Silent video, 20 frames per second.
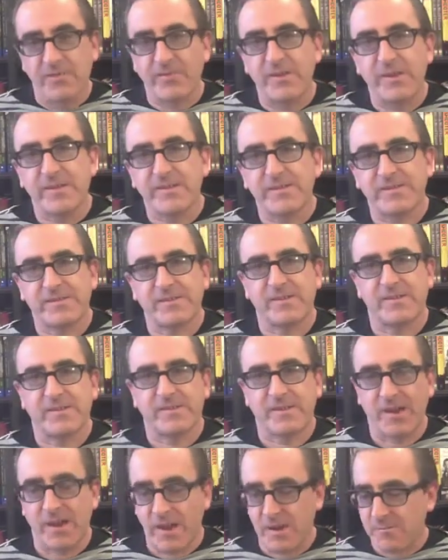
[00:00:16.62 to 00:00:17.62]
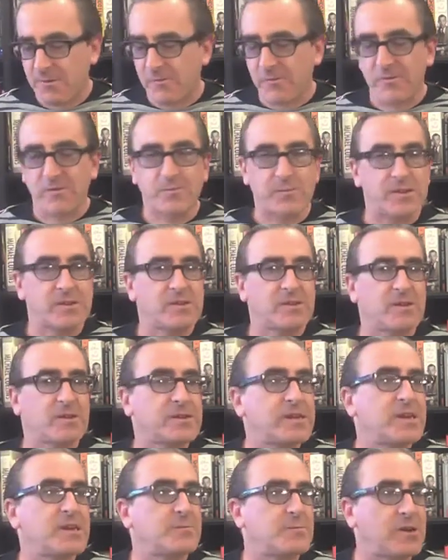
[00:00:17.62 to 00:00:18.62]
This time, I want to speak
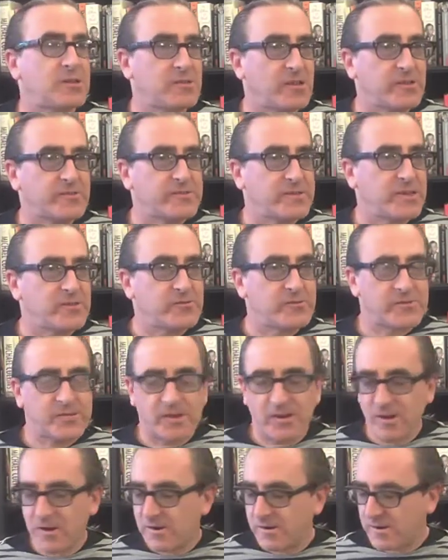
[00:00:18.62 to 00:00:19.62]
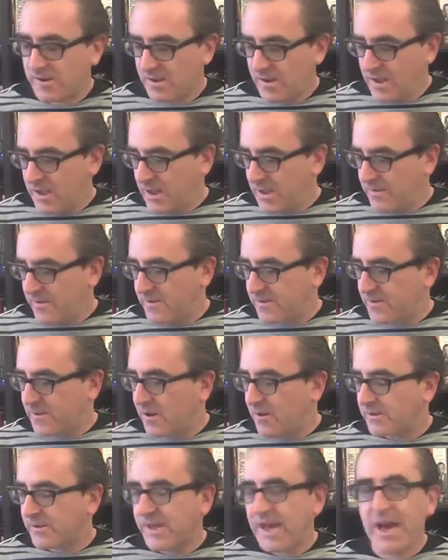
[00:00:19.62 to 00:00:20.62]
again about Los Angeles art. This is
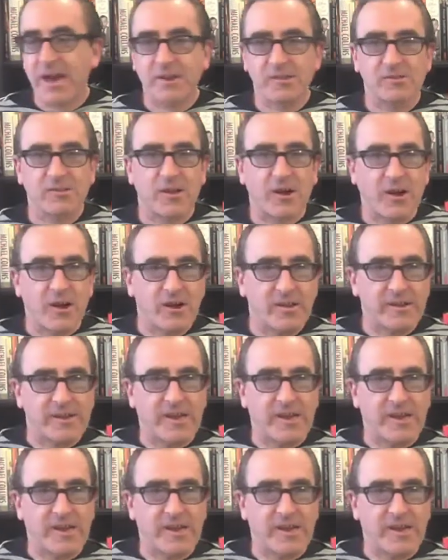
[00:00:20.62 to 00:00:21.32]
called Catalog